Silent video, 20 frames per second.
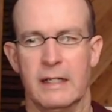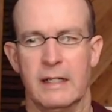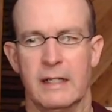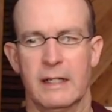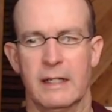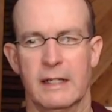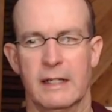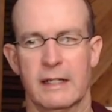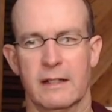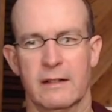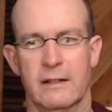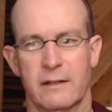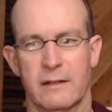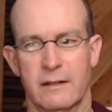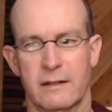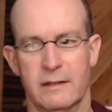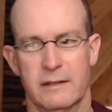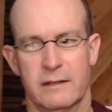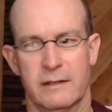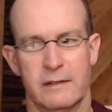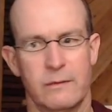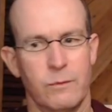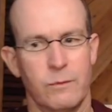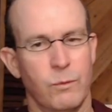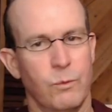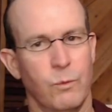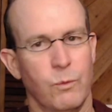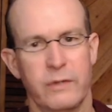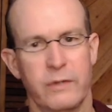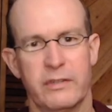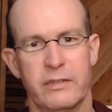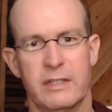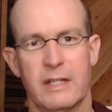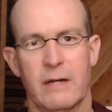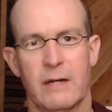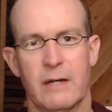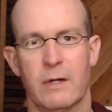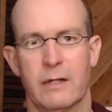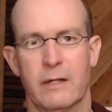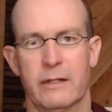and we'll see
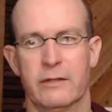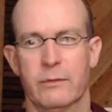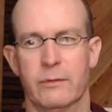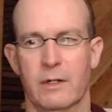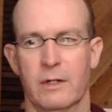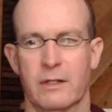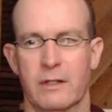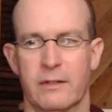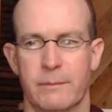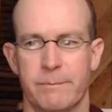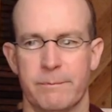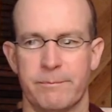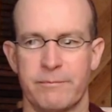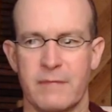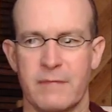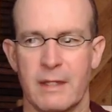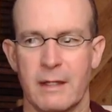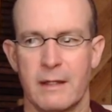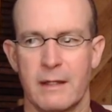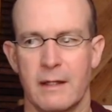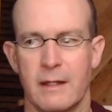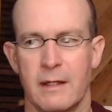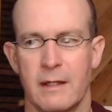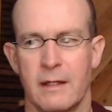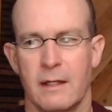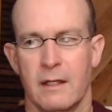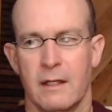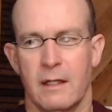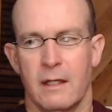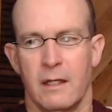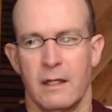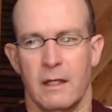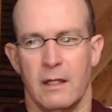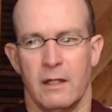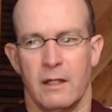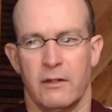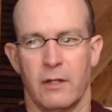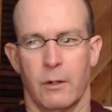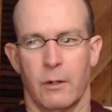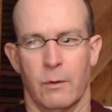how all this works.
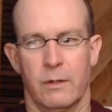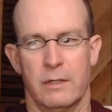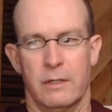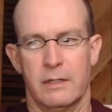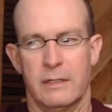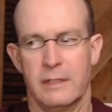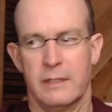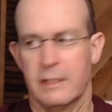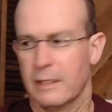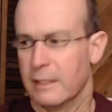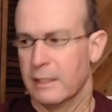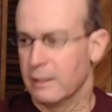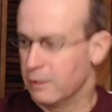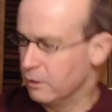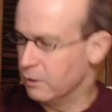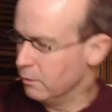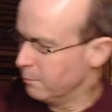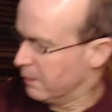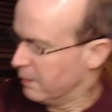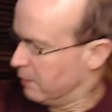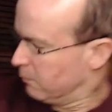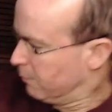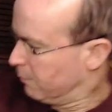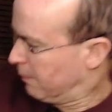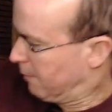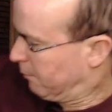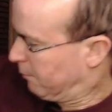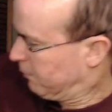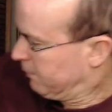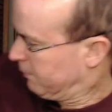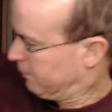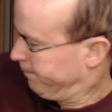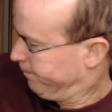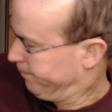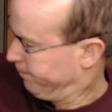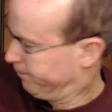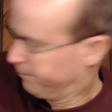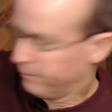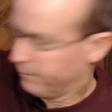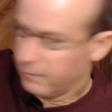So you may remember
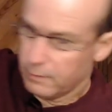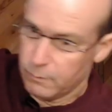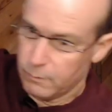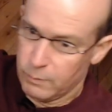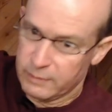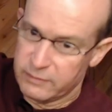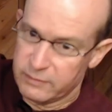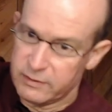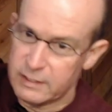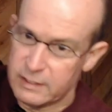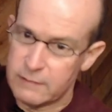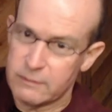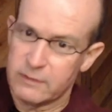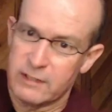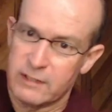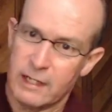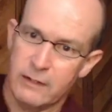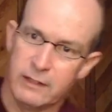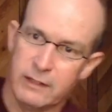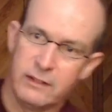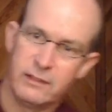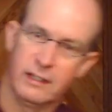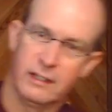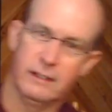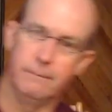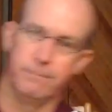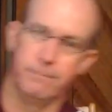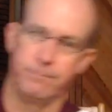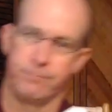what Steve and Sally said